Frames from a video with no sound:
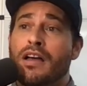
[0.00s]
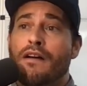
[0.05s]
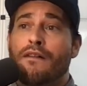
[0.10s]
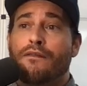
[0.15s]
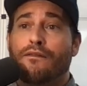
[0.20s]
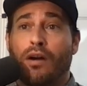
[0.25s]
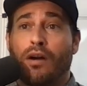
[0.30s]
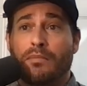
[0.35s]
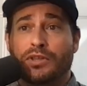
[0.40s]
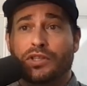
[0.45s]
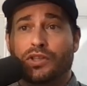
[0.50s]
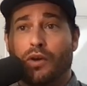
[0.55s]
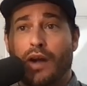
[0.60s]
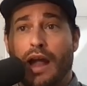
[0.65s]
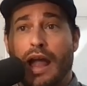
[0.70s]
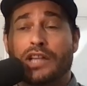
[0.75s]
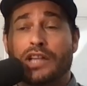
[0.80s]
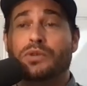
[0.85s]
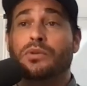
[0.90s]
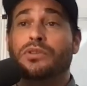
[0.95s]
from
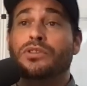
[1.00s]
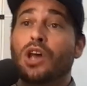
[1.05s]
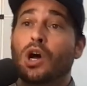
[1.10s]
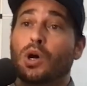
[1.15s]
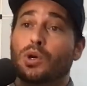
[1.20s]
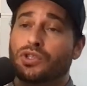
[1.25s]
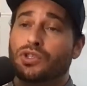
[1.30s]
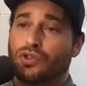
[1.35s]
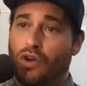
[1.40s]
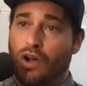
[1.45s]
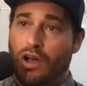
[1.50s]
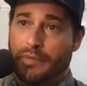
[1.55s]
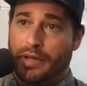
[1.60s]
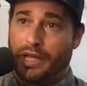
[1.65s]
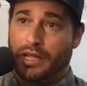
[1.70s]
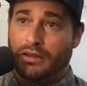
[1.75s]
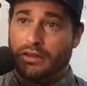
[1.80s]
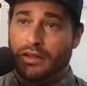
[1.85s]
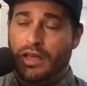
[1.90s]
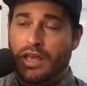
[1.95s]
scratch with no straw
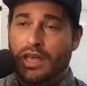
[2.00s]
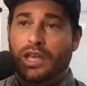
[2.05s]
man.